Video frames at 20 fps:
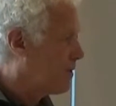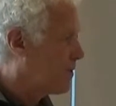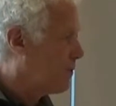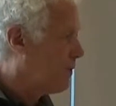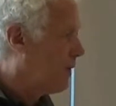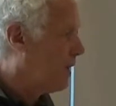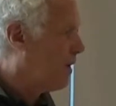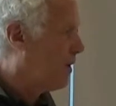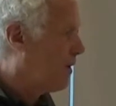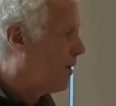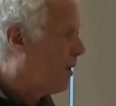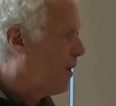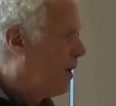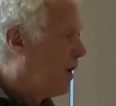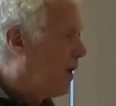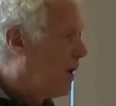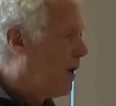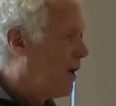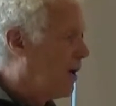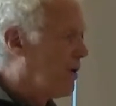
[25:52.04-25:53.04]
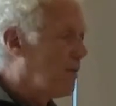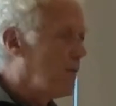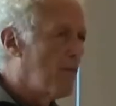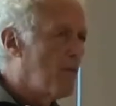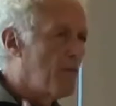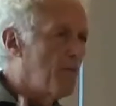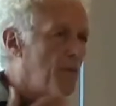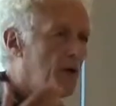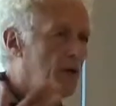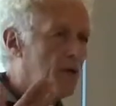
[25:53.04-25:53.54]
as well.
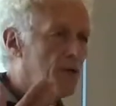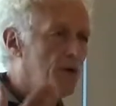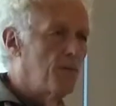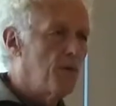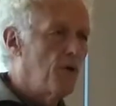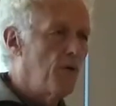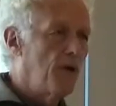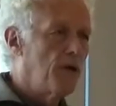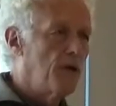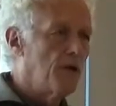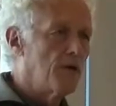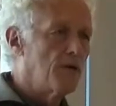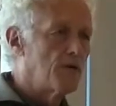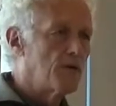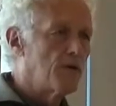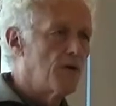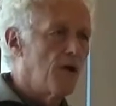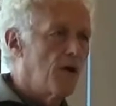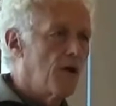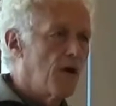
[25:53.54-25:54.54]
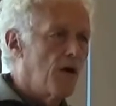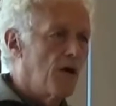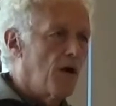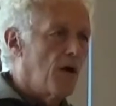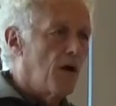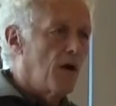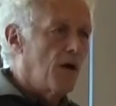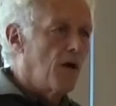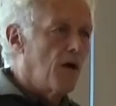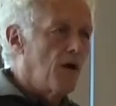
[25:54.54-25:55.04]
But the point is,
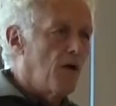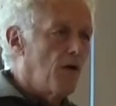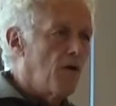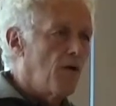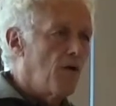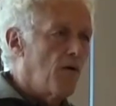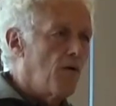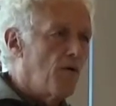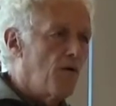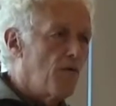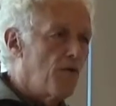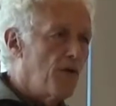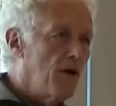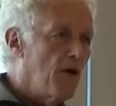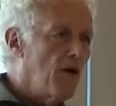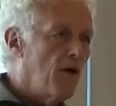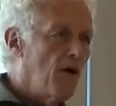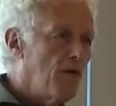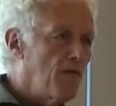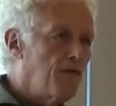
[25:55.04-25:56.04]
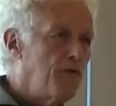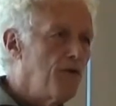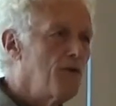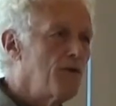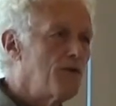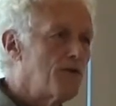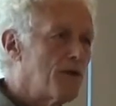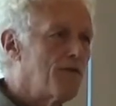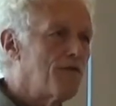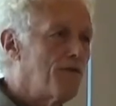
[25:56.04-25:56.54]
there are
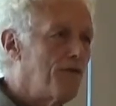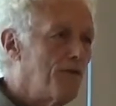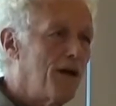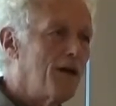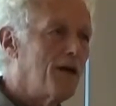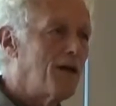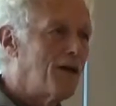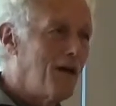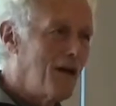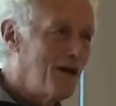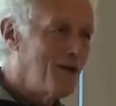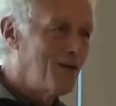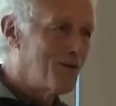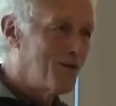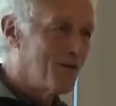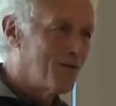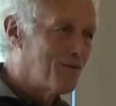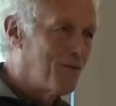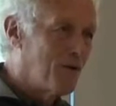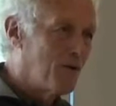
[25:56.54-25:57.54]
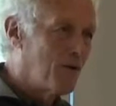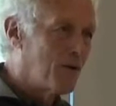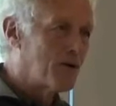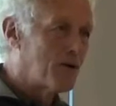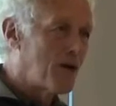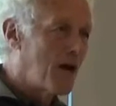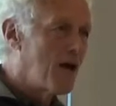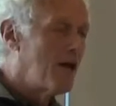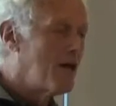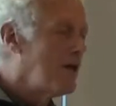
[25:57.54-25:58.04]
foods that fight cancer,
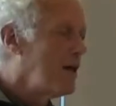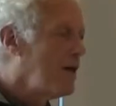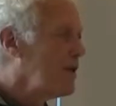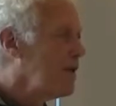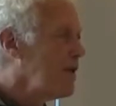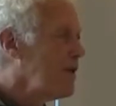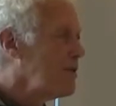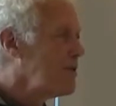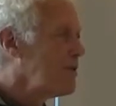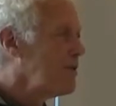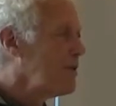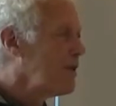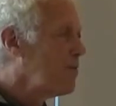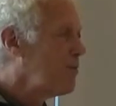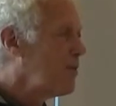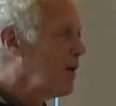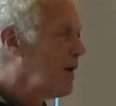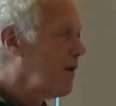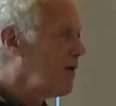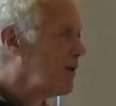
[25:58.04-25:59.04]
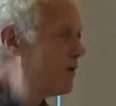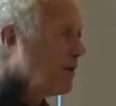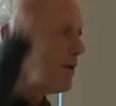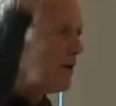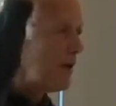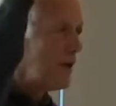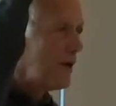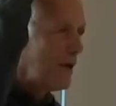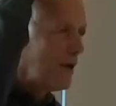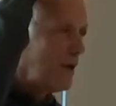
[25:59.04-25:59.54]
folks, and it isn't
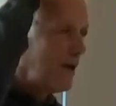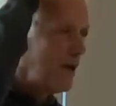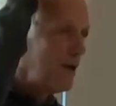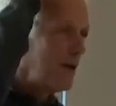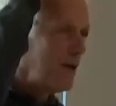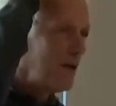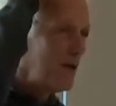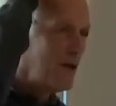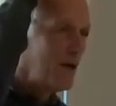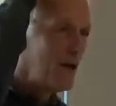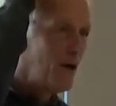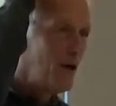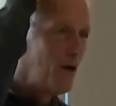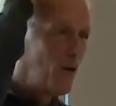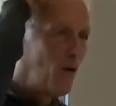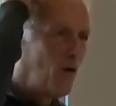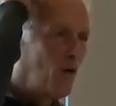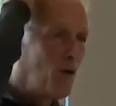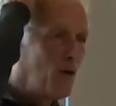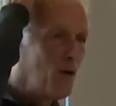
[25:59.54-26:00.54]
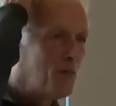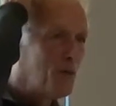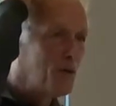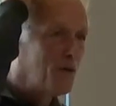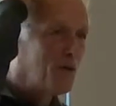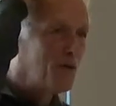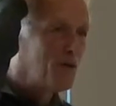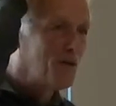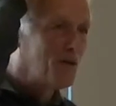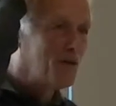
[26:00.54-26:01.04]
about eating a
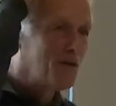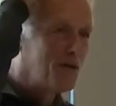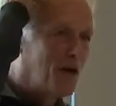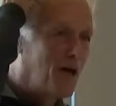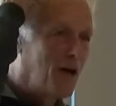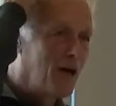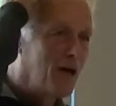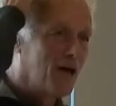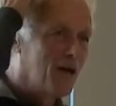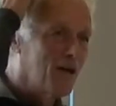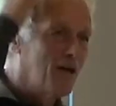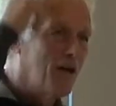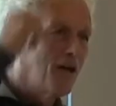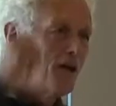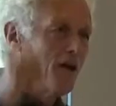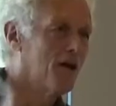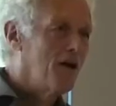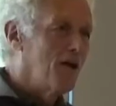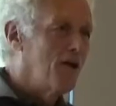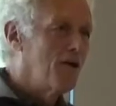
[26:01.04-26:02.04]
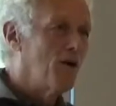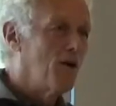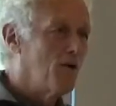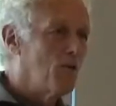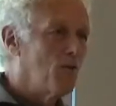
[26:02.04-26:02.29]
horrible diet. You know,